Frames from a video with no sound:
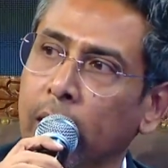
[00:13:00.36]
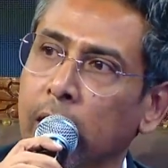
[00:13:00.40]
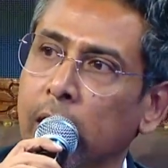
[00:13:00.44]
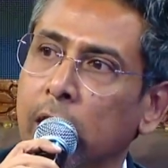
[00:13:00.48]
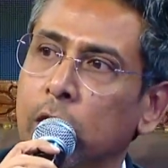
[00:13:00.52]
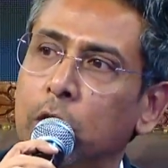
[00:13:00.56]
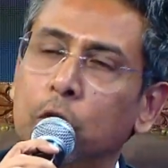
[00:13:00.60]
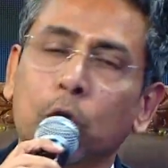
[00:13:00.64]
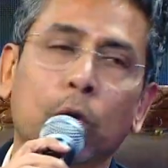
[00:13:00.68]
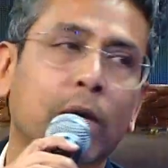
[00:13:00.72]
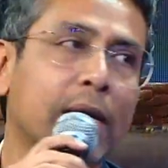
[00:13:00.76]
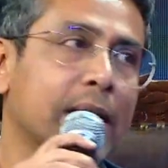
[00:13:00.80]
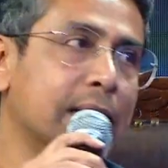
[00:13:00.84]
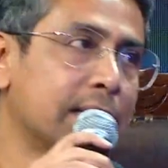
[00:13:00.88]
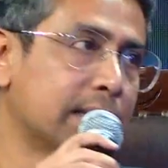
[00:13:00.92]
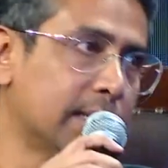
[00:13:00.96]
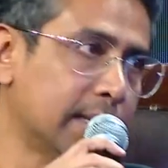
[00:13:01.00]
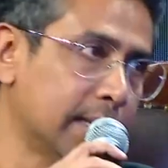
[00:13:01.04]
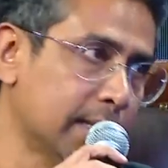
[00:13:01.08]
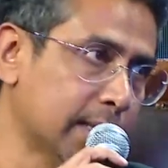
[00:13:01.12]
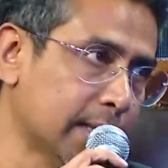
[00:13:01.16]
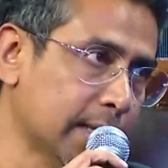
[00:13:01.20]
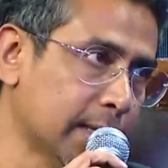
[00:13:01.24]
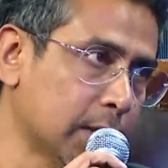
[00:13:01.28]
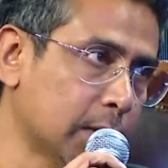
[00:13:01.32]
showcase
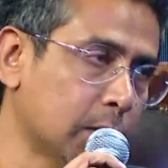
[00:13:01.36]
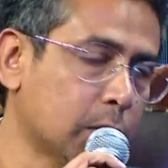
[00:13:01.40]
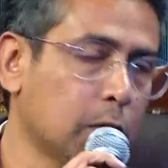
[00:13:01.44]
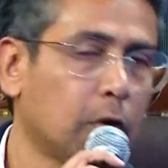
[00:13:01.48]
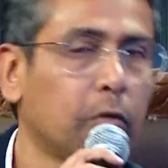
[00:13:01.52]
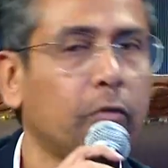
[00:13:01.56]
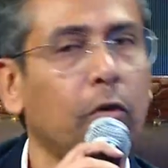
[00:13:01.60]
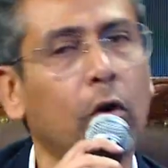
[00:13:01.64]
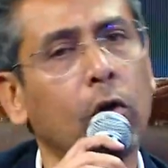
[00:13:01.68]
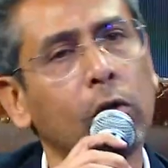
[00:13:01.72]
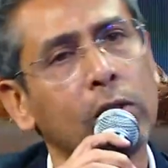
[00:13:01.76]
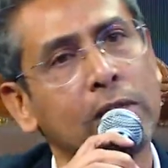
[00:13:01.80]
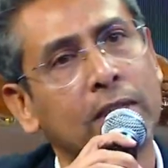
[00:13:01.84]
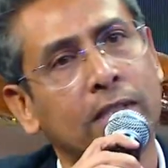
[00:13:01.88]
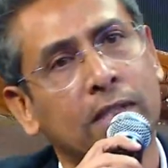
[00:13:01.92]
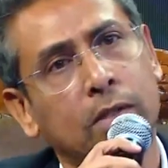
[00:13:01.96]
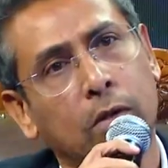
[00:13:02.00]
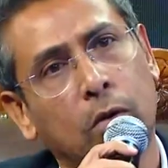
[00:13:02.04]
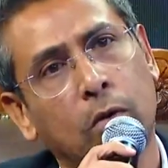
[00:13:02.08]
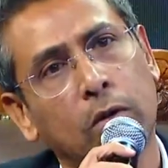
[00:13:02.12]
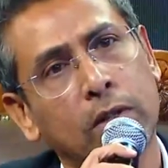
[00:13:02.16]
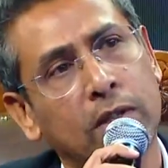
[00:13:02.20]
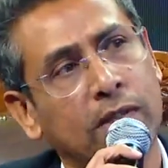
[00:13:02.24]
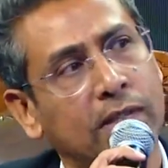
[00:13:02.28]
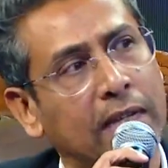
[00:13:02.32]
these things of all
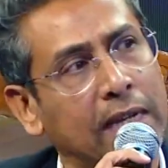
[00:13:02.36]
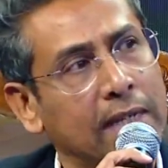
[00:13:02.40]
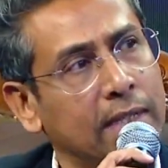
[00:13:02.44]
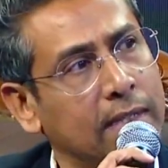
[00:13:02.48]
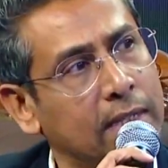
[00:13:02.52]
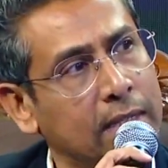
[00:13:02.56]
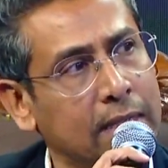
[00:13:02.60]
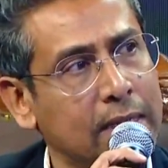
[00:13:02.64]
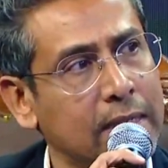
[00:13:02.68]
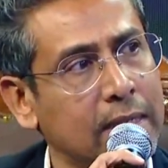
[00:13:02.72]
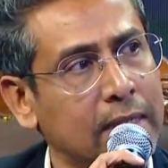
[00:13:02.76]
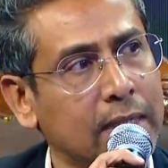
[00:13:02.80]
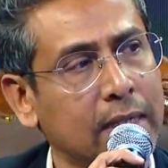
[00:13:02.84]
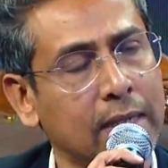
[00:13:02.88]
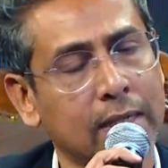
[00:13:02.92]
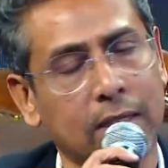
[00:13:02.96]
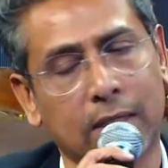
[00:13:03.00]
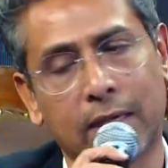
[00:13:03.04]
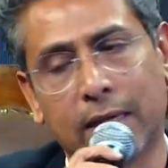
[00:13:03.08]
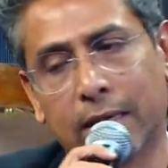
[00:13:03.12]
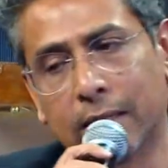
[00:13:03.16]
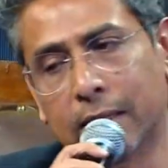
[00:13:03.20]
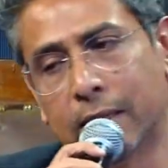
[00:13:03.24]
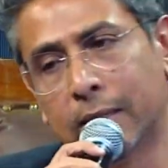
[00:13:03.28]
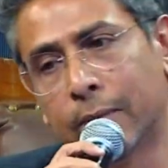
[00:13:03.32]
sizes and
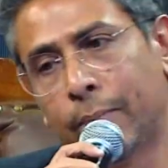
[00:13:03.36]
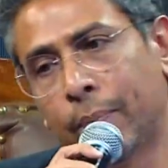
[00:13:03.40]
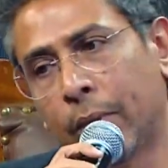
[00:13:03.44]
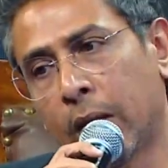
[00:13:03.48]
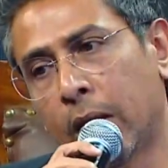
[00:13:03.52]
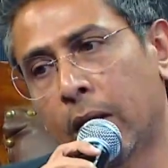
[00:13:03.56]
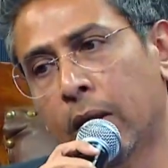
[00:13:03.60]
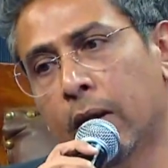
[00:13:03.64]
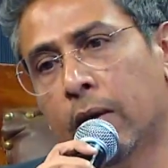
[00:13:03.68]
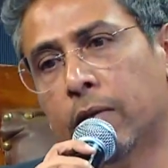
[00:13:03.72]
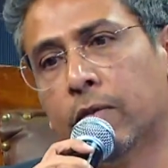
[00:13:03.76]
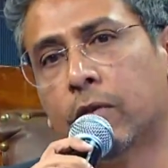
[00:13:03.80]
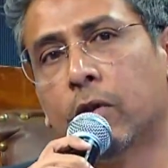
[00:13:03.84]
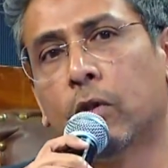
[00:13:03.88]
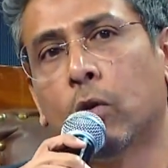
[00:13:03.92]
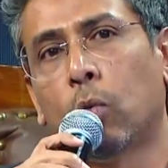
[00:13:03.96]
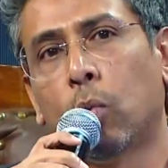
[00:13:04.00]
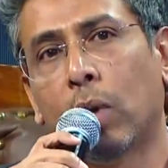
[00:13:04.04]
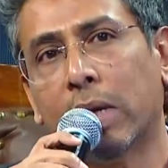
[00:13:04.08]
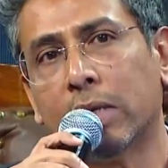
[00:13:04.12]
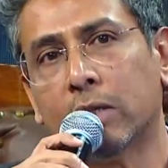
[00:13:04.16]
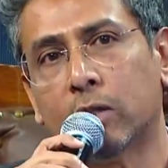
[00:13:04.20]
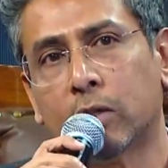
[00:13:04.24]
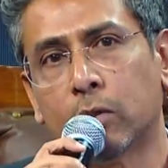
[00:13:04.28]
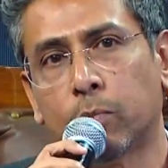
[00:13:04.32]
scales. So the
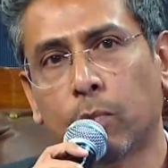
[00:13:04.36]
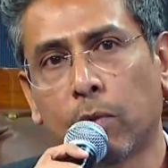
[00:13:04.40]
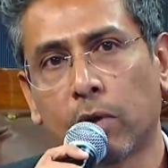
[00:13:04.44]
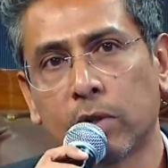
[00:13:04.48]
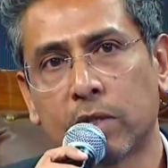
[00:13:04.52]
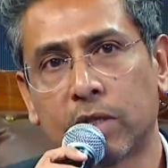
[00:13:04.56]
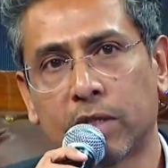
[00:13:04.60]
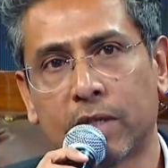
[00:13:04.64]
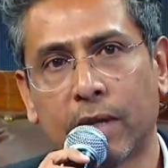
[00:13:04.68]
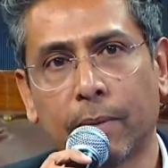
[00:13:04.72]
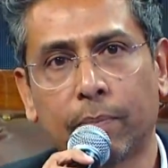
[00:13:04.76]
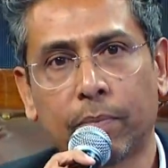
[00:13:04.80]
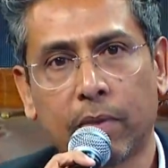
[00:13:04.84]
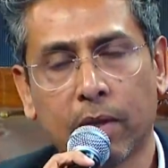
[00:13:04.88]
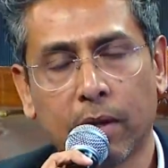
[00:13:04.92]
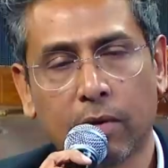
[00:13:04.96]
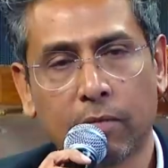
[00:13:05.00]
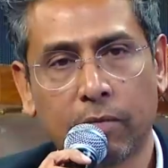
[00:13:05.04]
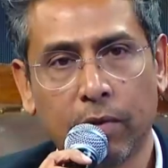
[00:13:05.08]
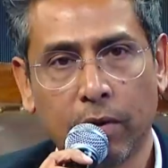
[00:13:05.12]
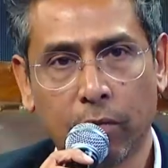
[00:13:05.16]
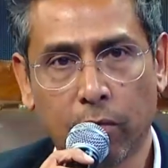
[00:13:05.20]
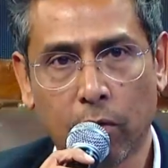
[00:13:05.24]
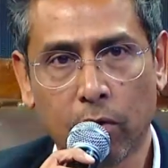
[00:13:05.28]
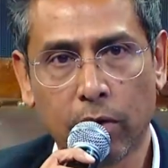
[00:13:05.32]
one small step that
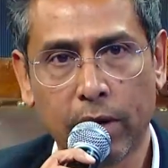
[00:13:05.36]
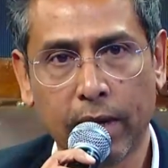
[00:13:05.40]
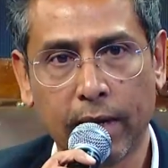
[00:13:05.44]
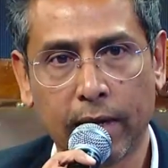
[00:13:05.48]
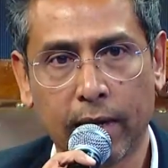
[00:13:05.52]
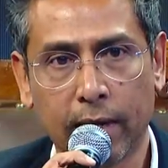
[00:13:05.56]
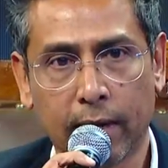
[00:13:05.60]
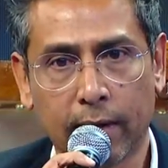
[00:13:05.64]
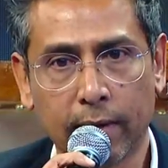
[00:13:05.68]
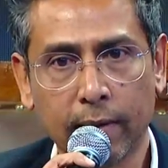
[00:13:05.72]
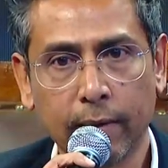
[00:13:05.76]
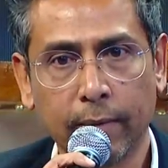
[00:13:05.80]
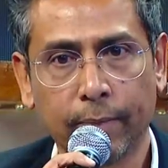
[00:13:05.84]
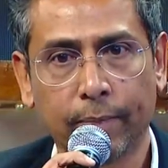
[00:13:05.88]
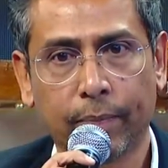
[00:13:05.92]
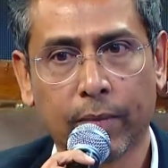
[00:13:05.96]
we've already done,